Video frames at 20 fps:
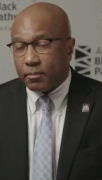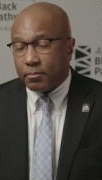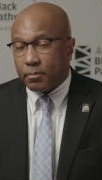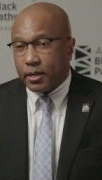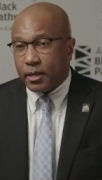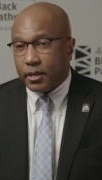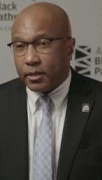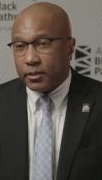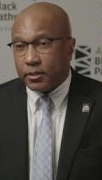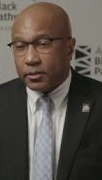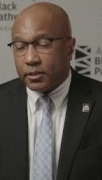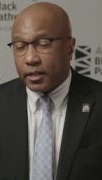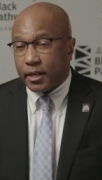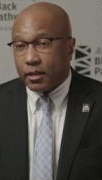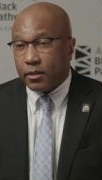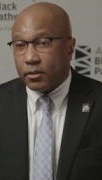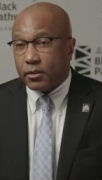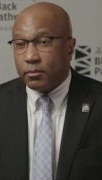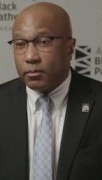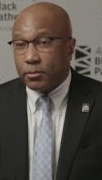Americans not
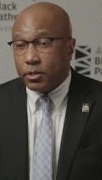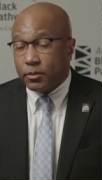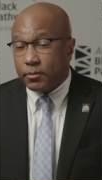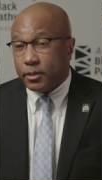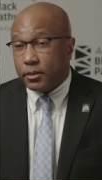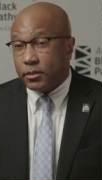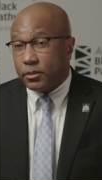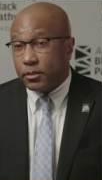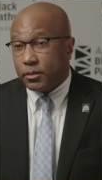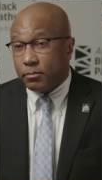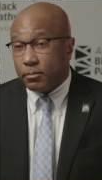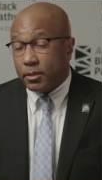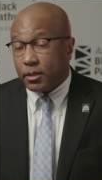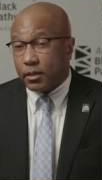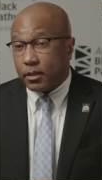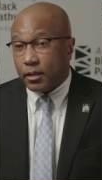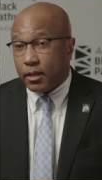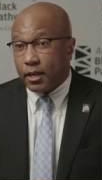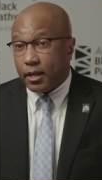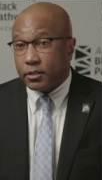only moving into the middle
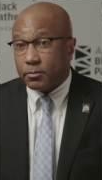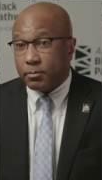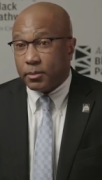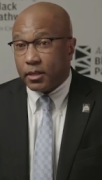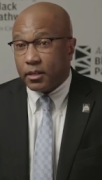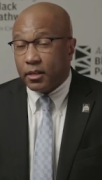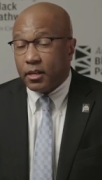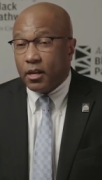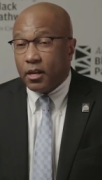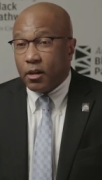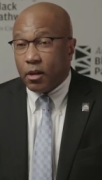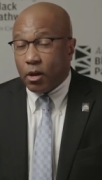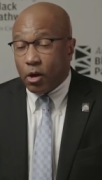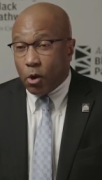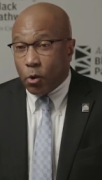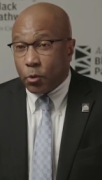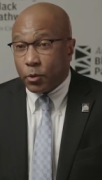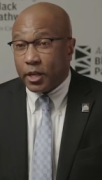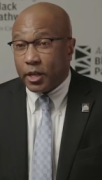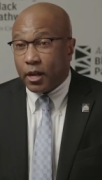class, but
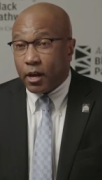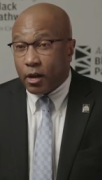owning